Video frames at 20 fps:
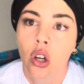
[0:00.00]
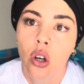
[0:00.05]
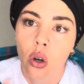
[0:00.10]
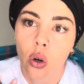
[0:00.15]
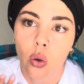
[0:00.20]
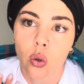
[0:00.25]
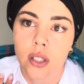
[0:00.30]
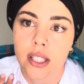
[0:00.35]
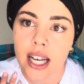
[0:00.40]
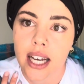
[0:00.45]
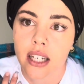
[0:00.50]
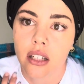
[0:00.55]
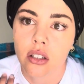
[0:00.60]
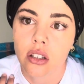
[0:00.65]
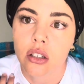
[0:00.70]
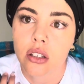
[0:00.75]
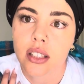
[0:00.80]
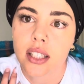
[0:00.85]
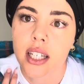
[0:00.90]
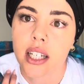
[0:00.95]
or sandals.
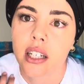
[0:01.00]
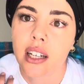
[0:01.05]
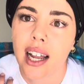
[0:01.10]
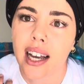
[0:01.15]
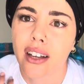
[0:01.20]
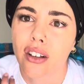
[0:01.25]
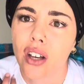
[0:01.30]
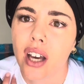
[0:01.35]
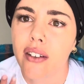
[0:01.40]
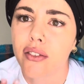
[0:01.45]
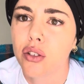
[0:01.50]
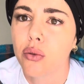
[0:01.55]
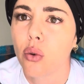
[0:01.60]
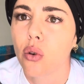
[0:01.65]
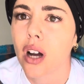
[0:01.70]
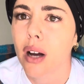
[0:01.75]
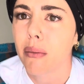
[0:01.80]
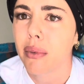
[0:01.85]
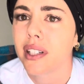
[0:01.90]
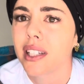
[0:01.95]
Because then like you have to walk
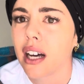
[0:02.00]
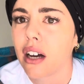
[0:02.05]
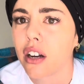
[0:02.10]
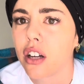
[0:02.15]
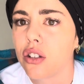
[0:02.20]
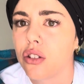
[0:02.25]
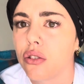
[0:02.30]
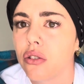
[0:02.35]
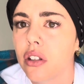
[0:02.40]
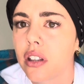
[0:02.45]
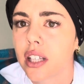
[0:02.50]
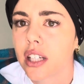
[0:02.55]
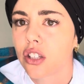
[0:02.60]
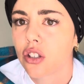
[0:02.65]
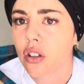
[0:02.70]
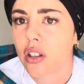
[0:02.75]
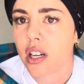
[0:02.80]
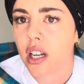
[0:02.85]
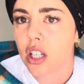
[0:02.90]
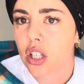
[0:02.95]
up and down and do things. So
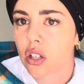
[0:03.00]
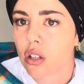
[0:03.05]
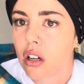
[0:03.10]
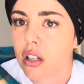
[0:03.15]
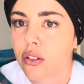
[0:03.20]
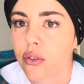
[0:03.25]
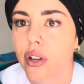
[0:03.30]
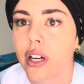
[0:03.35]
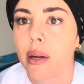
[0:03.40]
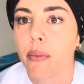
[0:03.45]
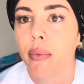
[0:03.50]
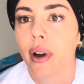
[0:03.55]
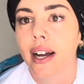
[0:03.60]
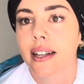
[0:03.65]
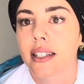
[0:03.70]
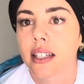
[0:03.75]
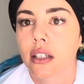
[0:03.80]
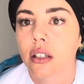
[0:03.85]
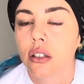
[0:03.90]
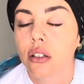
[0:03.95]
then it's not really
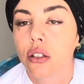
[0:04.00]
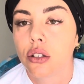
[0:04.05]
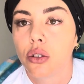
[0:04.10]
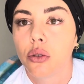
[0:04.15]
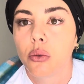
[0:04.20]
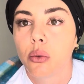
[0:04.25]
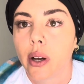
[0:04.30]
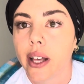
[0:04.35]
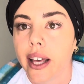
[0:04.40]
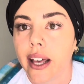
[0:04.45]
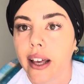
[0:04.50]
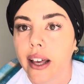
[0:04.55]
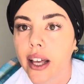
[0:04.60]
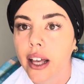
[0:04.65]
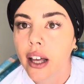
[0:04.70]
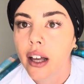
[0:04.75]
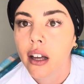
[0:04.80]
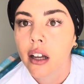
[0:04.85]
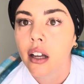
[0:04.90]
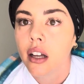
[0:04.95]
practical to wear
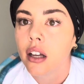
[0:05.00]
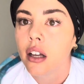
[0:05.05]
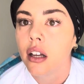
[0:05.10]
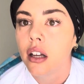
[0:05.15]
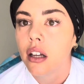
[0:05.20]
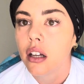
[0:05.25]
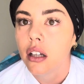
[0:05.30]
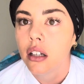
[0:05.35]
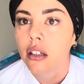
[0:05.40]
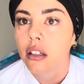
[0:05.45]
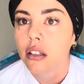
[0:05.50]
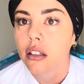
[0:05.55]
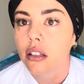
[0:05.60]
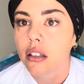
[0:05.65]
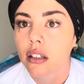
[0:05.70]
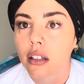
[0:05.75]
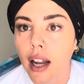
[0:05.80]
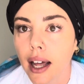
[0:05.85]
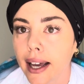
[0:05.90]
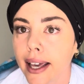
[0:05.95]

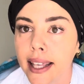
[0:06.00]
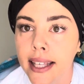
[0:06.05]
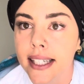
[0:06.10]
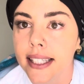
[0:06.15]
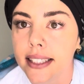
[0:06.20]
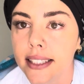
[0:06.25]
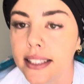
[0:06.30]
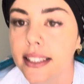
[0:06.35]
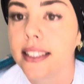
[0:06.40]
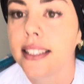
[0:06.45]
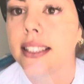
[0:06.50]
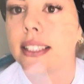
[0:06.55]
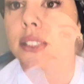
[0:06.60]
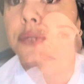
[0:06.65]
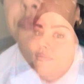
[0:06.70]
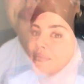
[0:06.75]
like heels.